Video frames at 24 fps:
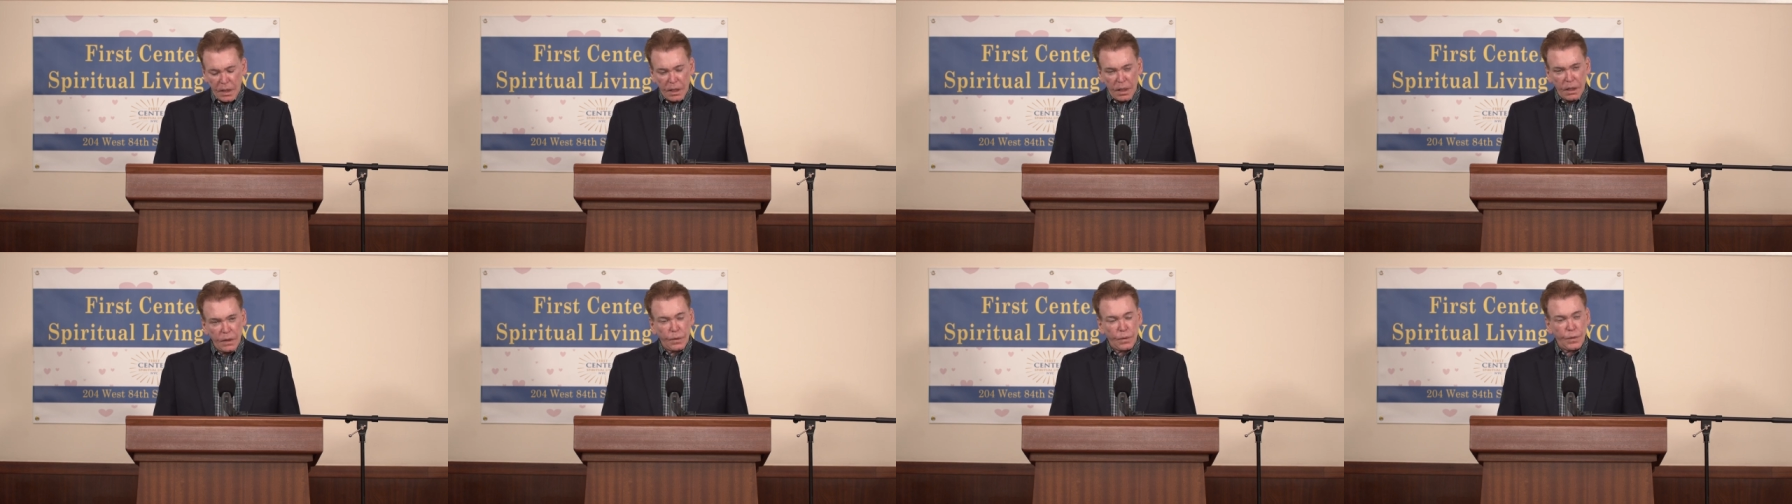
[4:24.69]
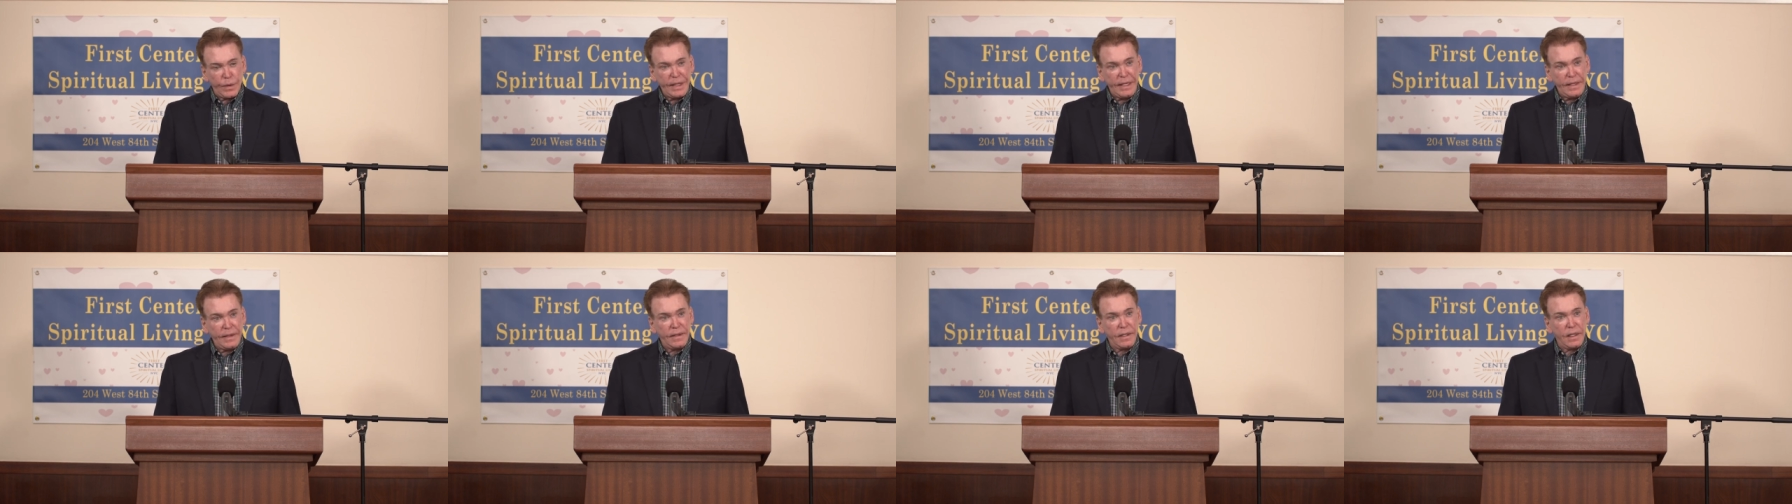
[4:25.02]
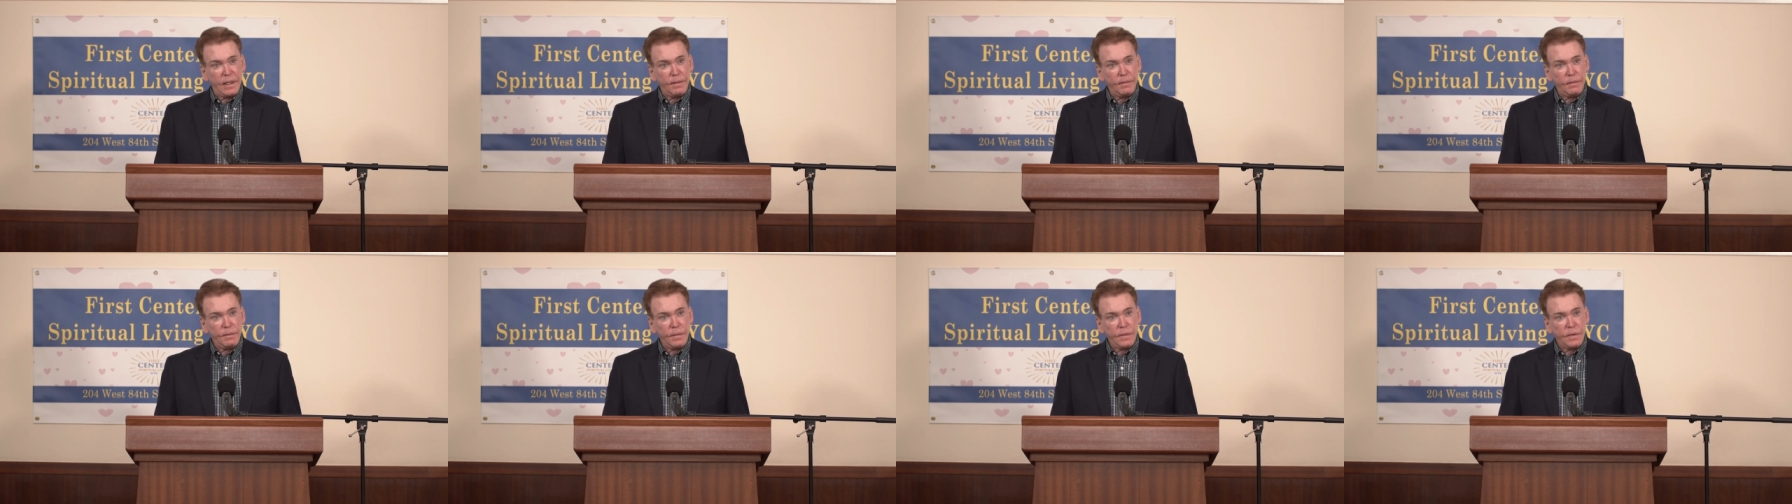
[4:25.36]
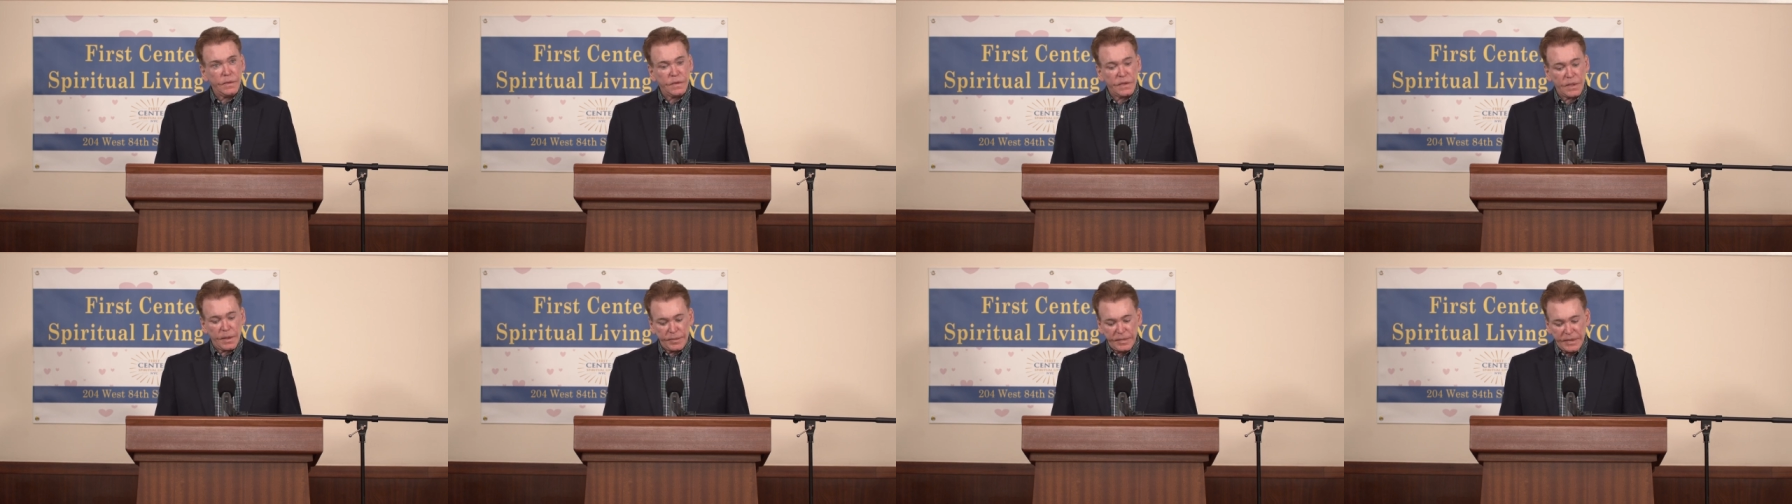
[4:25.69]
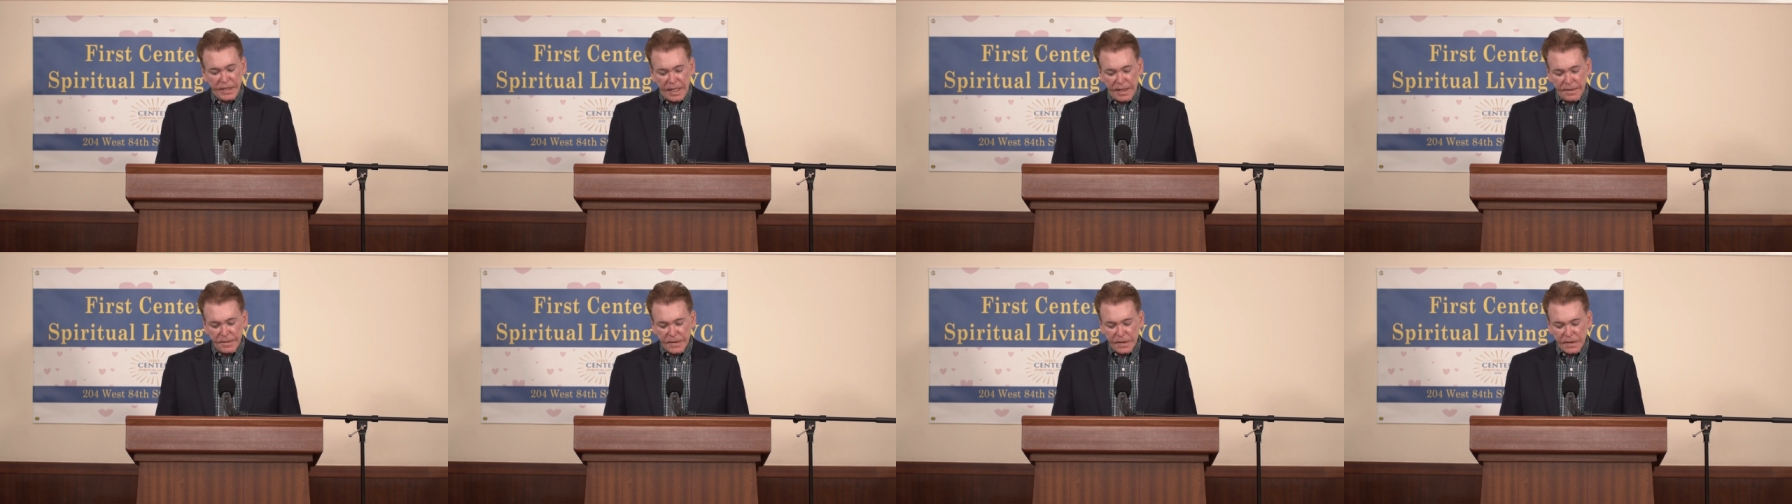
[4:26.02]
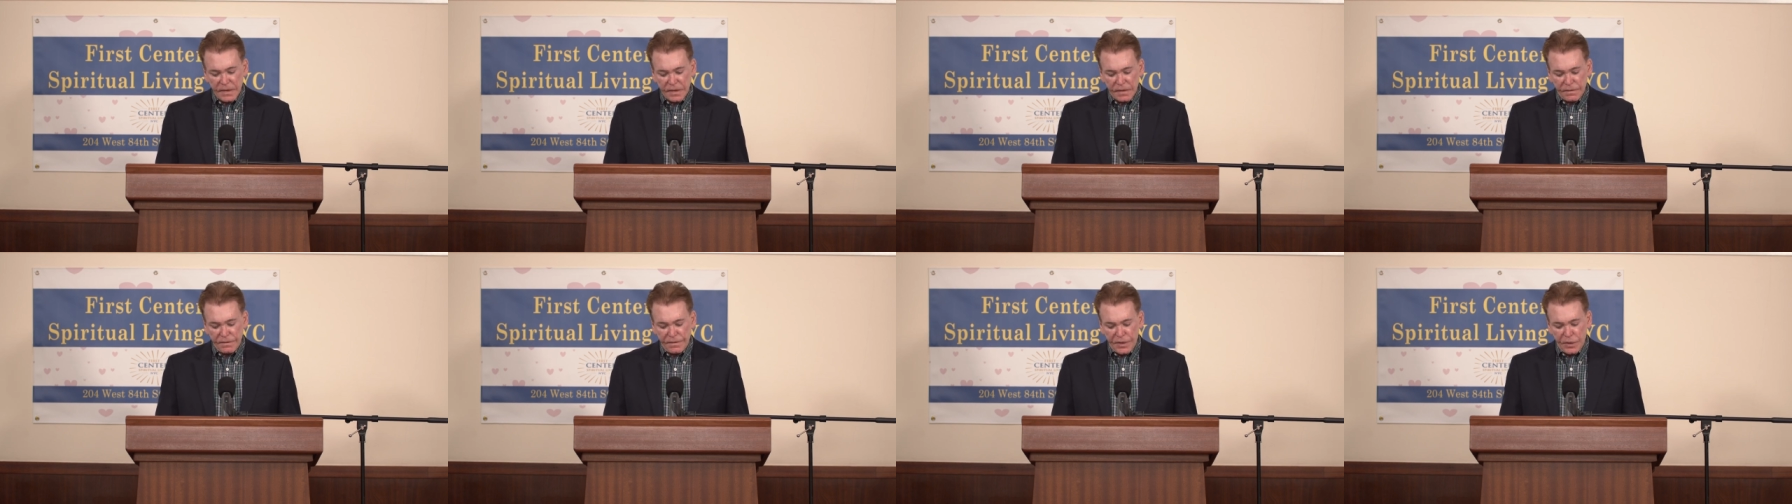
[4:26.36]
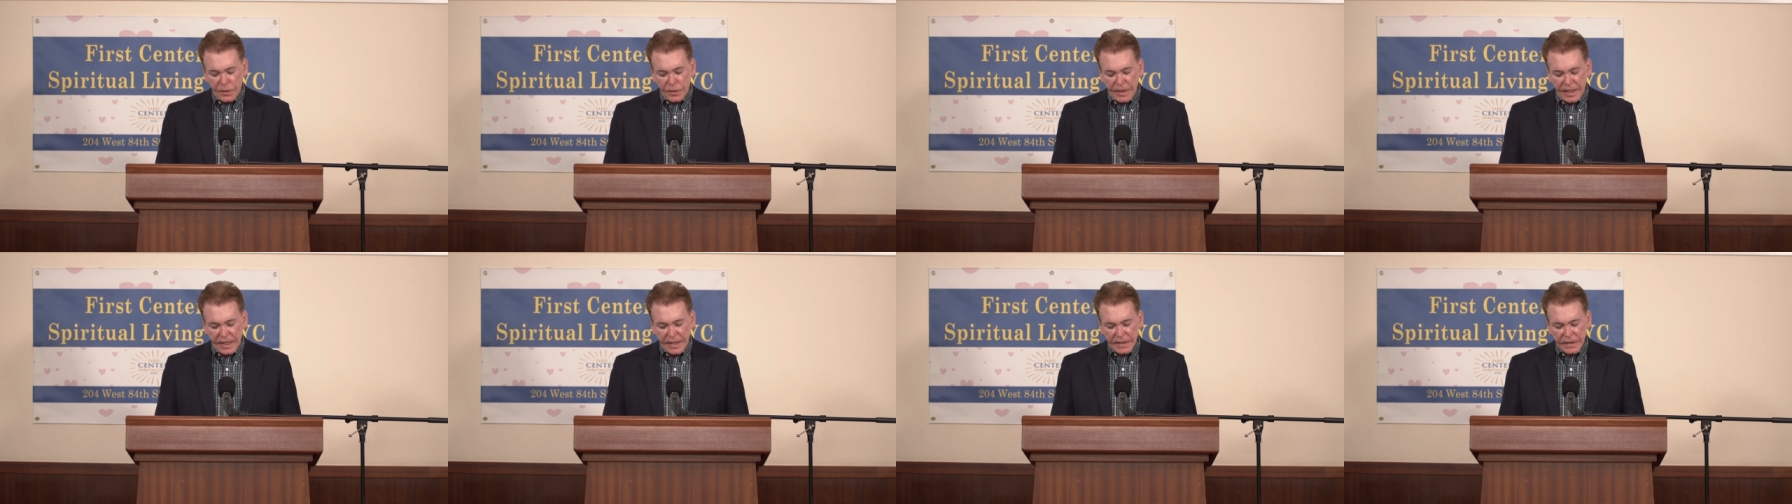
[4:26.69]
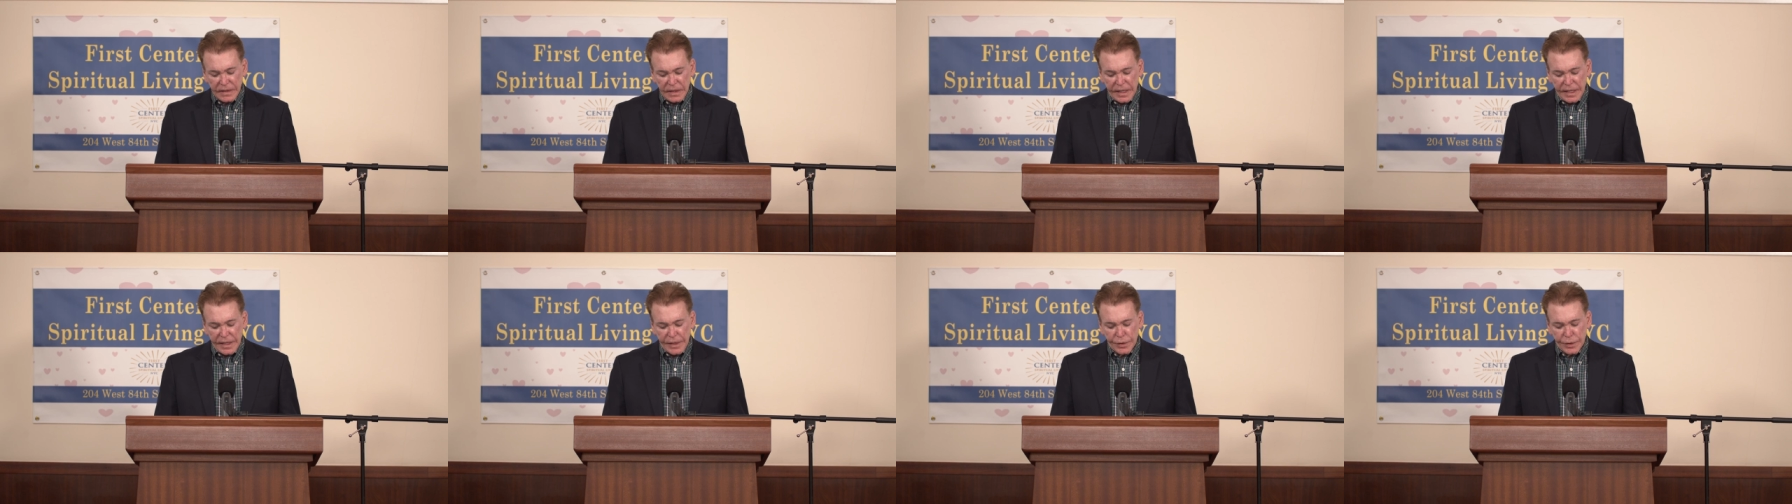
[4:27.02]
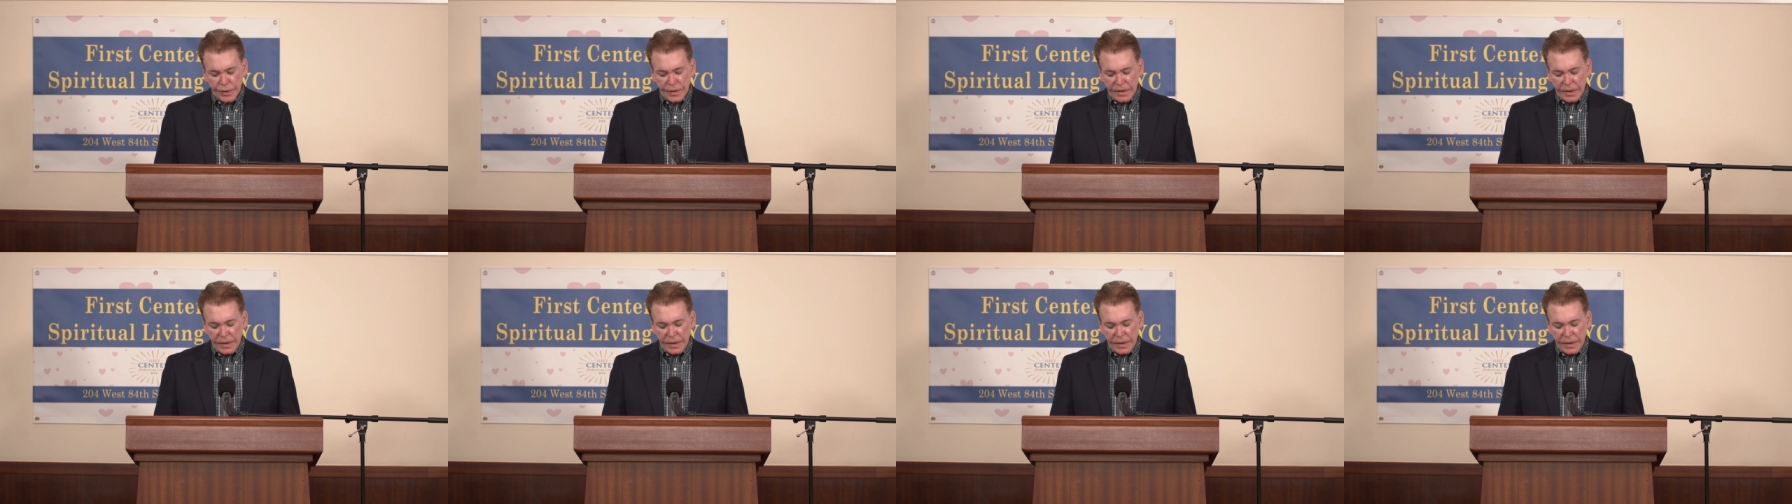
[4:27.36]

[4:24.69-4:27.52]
read them, sometimes it's a few days later,